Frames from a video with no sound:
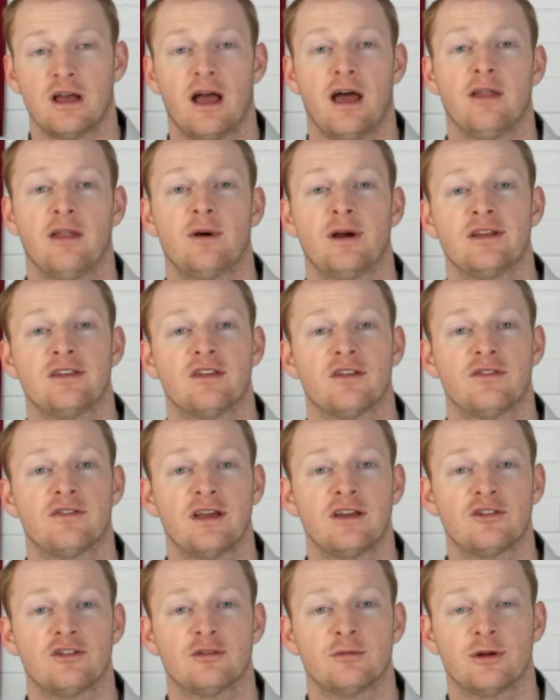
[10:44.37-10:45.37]
Otherwise,
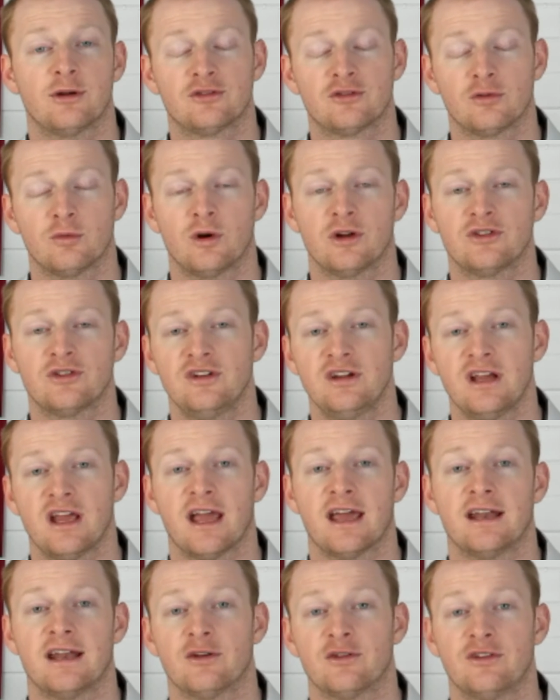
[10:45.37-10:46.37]
thanks so much for watching,
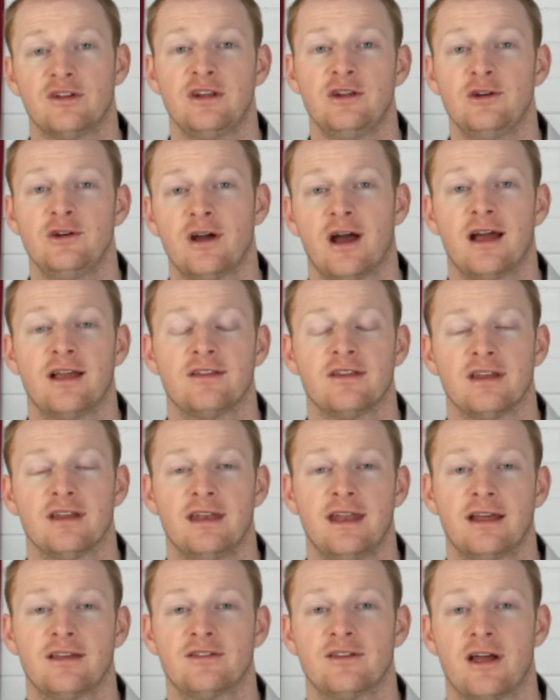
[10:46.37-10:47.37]
and I'll see you guys
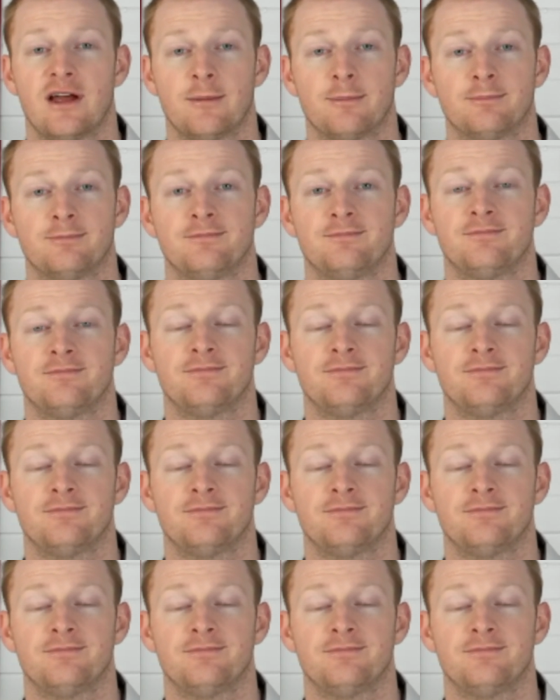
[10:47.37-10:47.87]
next time.